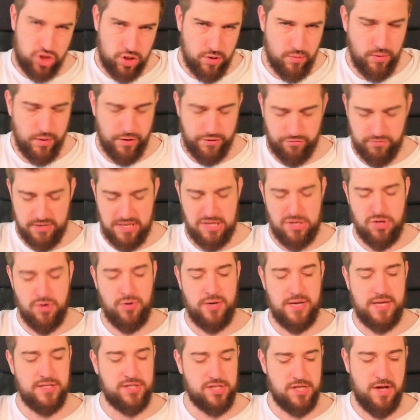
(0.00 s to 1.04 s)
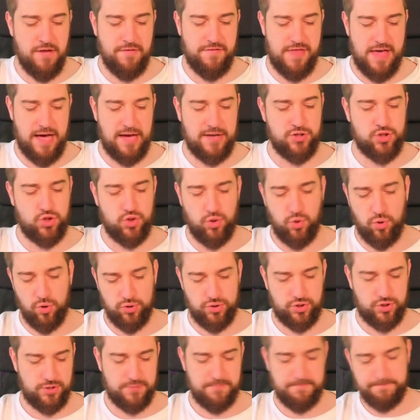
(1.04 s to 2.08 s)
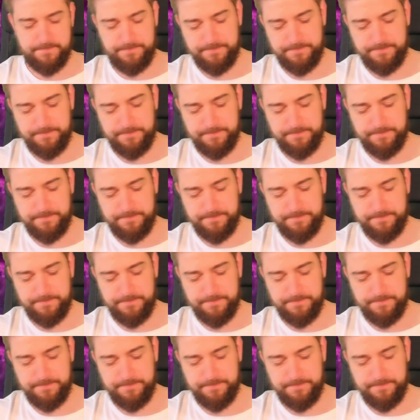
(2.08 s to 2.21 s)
2 or 3 units of that sort.